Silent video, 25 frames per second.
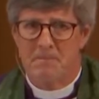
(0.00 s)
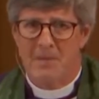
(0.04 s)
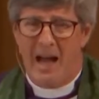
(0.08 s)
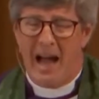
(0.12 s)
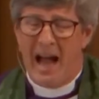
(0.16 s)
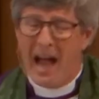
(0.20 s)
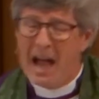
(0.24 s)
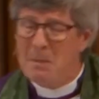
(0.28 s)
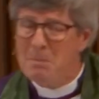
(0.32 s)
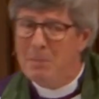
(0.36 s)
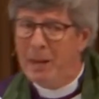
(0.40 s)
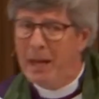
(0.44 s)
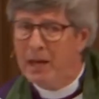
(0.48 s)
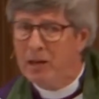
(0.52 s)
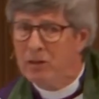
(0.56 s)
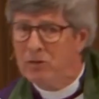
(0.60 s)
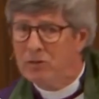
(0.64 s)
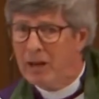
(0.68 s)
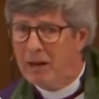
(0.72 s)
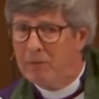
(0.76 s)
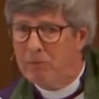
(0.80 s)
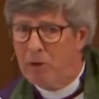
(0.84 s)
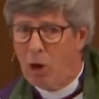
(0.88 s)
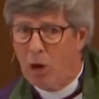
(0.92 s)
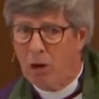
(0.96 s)
I managed to
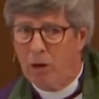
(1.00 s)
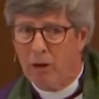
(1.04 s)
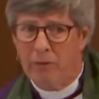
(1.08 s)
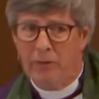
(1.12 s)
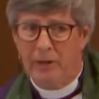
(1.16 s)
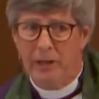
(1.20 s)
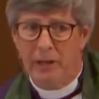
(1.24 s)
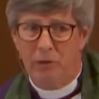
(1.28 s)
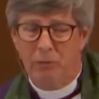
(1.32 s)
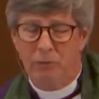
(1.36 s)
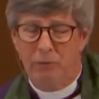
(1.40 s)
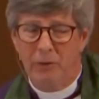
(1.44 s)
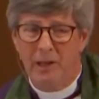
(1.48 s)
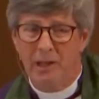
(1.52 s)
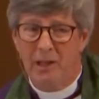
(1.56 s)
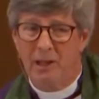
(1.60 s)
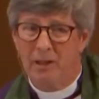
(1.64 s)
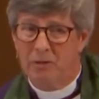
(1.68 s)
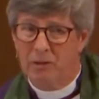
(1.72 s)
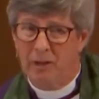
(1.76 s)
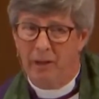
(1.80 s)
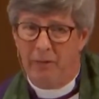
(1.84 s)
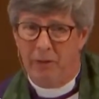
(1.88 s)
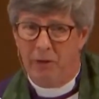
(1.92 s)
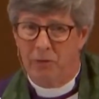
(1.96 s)
have all of these
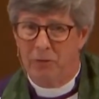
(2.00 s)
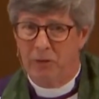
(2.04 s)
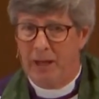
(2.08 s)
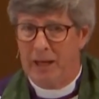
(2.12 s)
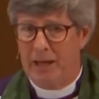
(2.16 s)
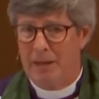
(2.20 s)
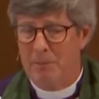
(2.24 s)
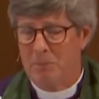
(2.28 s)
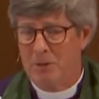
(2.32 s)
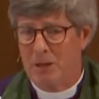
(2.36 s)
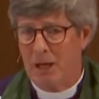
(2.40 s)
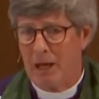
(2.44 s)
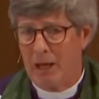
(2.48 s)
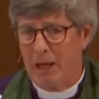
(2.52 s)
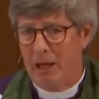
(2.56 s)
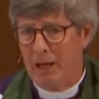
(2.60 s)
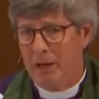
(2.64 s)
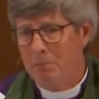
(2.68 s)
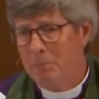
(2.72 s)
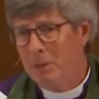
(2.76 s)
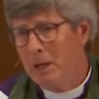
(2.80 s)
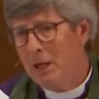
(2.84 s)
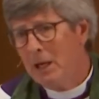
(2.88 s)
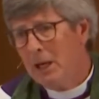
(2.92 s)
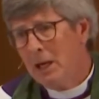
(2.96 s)
feelings at the same time.